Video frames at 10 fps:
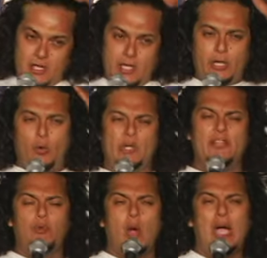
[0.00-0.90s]
He goes, what
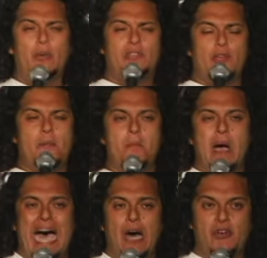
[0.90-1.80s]
is wrong with your
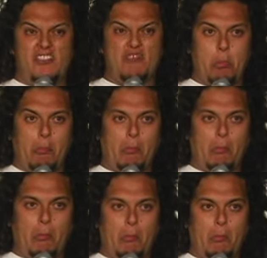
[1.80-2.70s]
mouth?
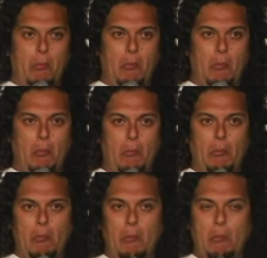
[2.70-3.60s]

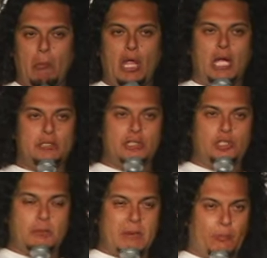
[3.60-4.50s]
I just
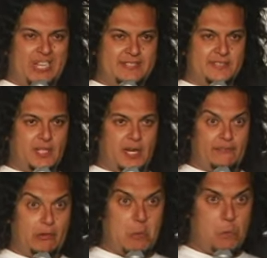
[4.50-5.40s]
took my braces off.